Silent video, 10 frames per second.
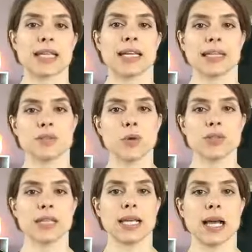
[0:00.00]
That is
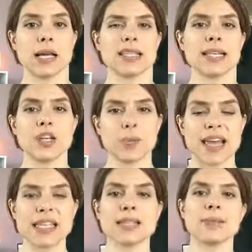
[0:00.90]
mostly
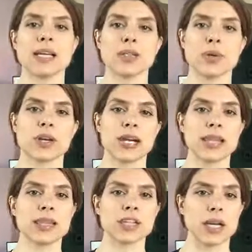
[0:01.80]
senior-based because we are
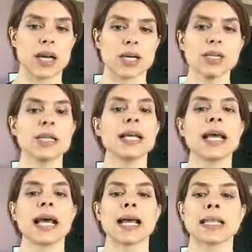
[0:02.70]
in the chair,
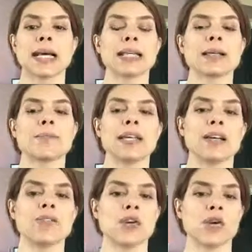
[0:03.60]
and that has a
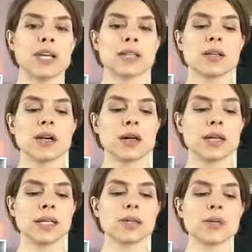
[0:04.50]
big focus
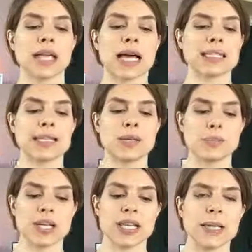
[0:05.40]
on relaxing and
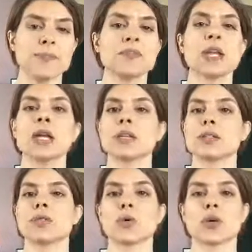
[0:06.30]
breathing.
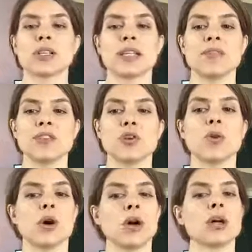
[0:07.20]
So, of course, if
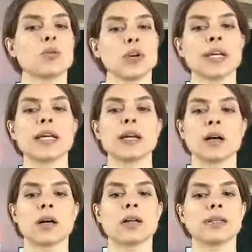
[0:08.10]
you are working
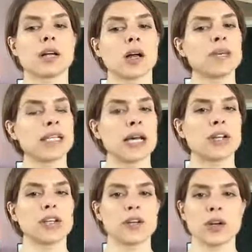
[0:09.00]
on calming
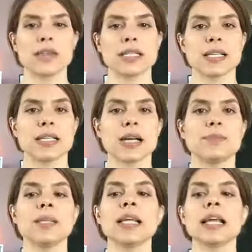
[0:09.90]
down your nervous
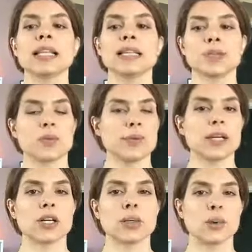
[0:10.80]
system, this would be
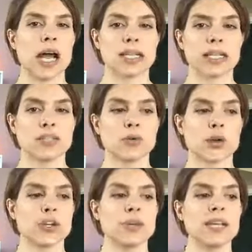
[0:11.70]
a good practice
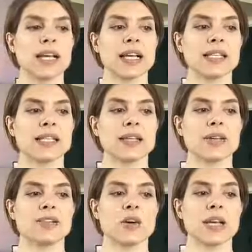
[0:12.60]
for you because
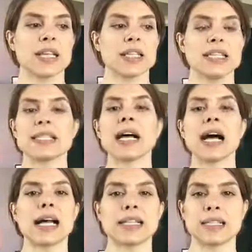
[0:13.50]
the focus is
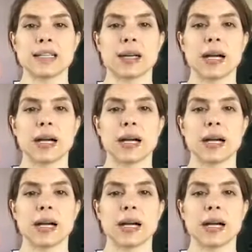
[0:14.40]
not